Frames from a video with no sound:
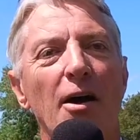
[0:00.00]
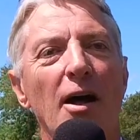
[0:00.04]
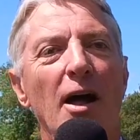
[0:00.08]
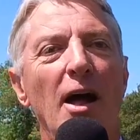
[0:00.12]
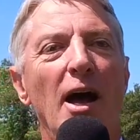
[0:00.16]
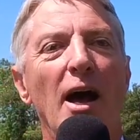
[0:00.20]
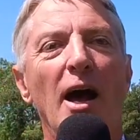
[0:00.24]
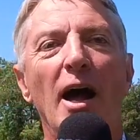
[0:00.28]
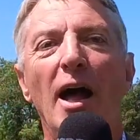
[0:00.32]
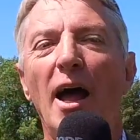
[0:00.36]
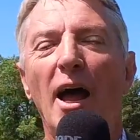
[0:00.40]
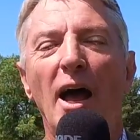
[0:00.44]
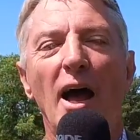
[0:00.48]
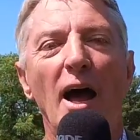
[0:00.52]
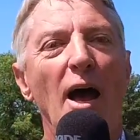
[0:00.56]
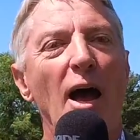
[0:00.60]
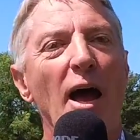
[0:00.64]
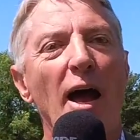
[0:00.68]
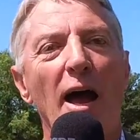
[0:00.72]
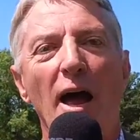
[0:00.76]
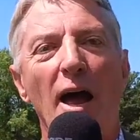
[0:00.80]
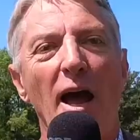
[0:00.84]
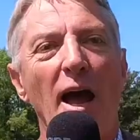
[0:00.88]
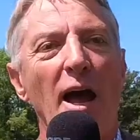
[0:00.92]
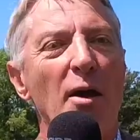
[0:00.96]
in
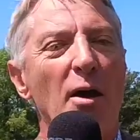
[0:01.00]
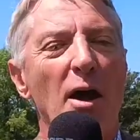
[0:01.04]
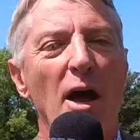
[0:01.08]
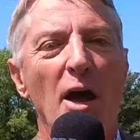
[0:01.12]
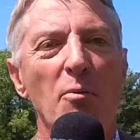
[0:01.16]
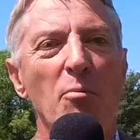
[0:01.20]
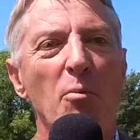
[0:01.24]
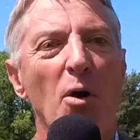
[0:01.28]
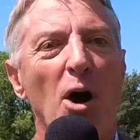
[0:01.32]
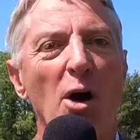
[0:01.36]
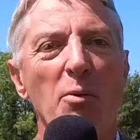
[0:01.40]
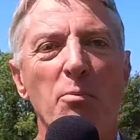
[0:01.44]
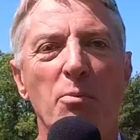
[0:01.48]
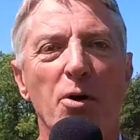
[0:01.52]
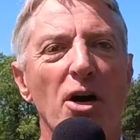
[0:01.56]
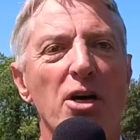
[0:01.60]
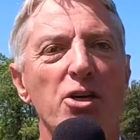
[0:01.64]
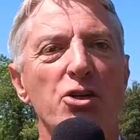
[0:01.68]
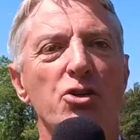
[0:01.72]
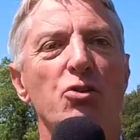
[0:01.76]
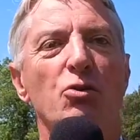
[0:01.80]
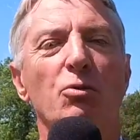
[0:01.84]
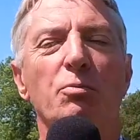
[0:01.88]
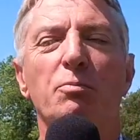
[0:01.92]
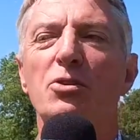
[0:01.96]
my
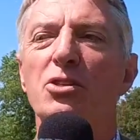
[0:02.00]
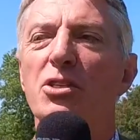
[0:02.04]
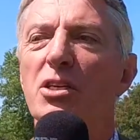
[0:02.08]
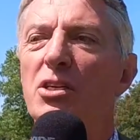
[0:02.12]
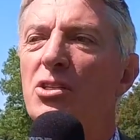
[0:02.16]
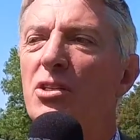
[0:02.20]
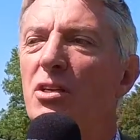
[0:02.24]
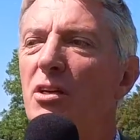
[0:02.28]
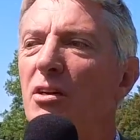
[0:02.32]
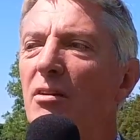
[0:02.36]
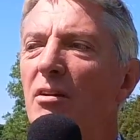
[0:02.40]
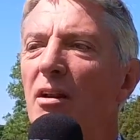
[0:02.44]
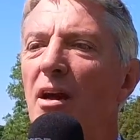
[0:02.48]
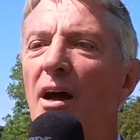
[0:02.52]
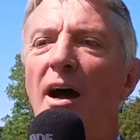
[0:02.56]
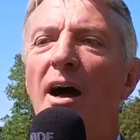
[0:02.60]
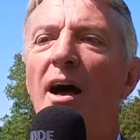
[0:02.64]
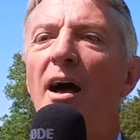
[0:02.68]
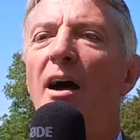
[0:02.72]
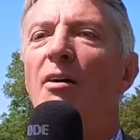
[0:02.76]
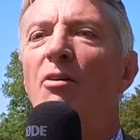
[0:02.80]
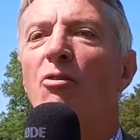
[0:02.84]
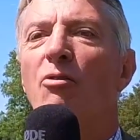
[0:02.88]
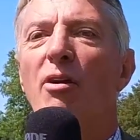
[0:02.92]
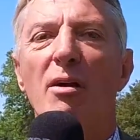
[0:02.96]
personal position,
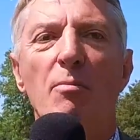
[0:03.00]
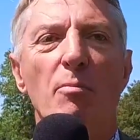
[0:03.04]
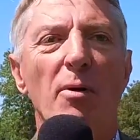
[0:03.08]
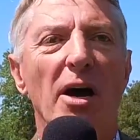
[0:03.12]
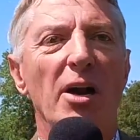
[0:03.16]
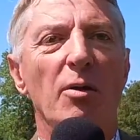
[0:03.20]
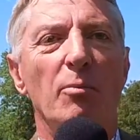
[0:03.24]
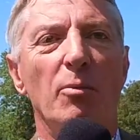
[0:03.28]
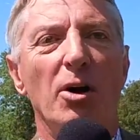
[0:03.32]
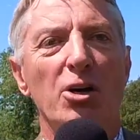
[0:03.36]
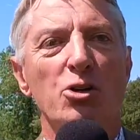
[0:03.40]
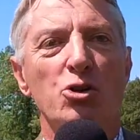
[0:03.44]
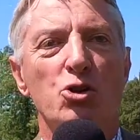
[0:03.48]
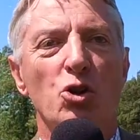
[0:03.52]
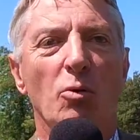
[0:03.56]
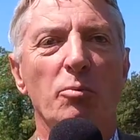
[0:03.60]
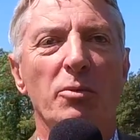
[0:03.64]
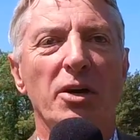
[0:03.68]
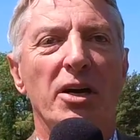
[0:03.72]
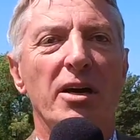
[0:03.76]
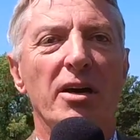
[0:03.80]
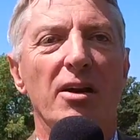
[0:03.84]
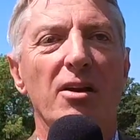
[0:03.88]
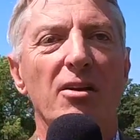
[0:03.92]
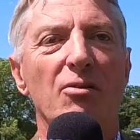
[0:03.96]
a great mate of mine, Jock
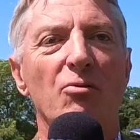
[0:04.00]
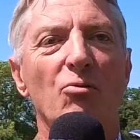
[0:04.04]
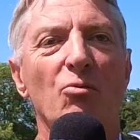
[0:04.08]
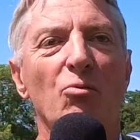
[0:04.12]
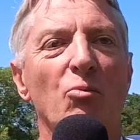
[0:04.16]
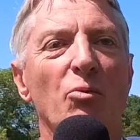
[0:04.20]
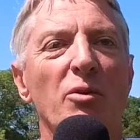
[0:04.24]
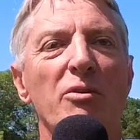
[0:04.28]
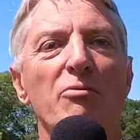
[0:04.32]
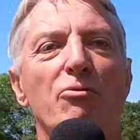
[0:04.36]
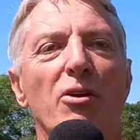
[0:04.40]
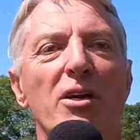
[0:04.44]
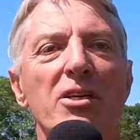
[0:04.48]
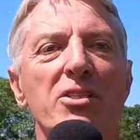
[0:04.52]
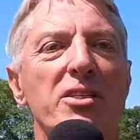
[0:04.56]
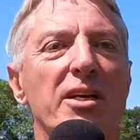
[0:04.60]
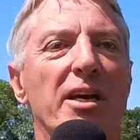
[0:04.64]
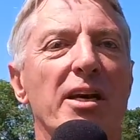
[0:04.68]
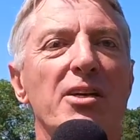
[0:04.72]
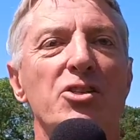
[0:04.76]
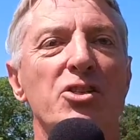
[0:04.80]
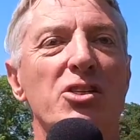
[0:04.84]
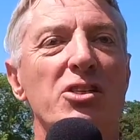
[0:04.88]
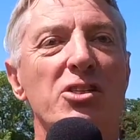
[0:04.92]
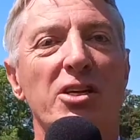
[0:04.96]
McKinnon, we've raced
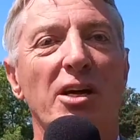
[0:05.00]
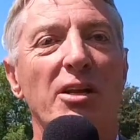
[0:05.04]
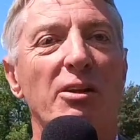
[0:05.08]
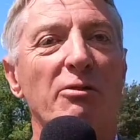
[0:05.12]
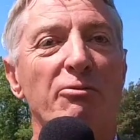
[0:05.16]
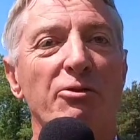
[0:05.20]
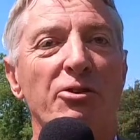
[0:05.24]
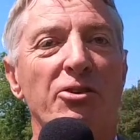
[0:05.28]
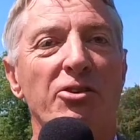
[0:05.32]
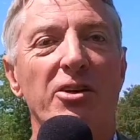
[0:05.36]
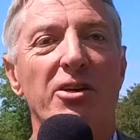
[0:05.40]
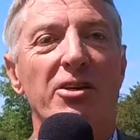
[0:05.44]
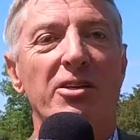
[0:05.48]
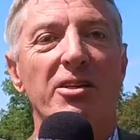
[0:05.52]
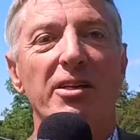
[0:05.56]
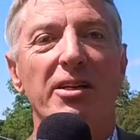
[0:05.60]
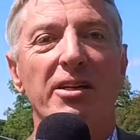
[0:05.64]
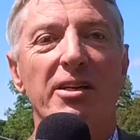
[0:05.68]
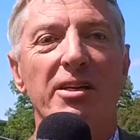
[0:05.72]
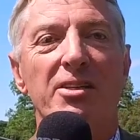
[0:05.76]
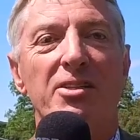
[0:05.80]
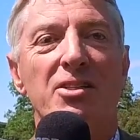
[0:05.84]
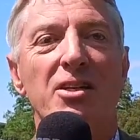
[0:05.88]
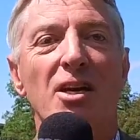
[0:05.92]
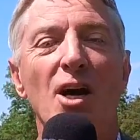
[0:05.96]
against each other for 30
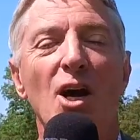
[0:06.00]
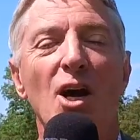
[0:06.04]
years.